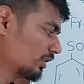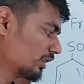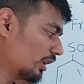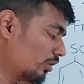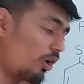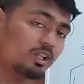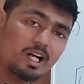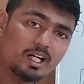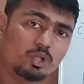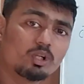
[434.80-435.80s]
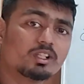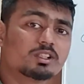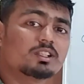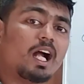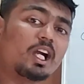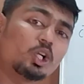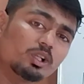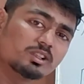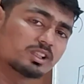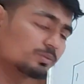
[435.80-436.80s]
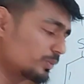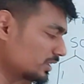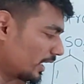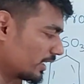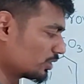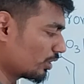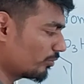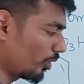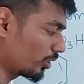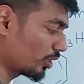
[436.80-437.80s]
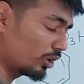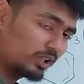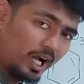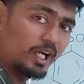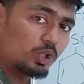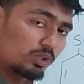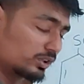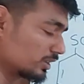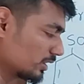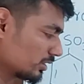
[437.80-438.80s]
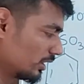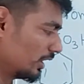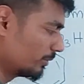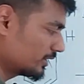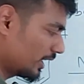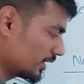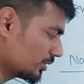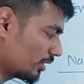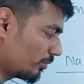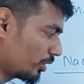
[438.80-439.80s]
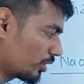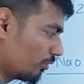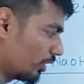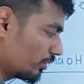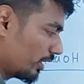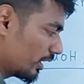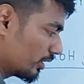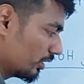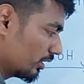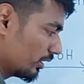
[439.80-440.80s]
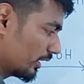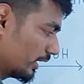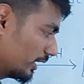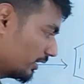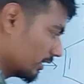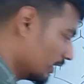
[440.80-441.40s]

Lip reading: Now on a hydrolysis, hydrolysis means addition of water. On a hydrolysis means addition of water. What we are getting?